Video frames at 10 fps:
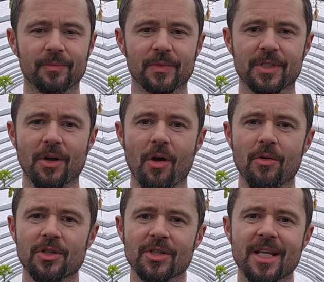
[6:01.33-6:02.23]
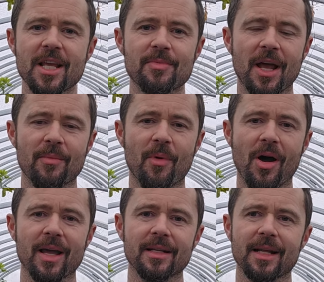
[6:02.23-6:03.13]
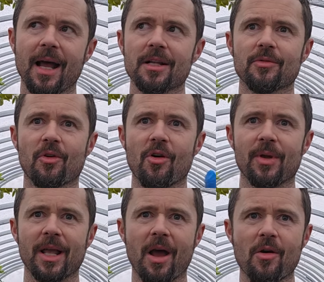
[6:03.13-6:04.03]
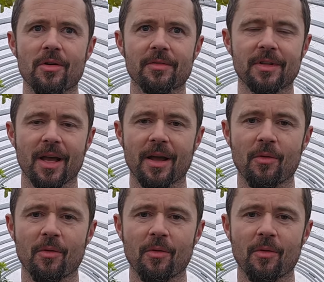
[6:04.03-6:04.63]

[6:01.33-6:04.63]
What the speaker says: So just keep that in mind as we're coming out of the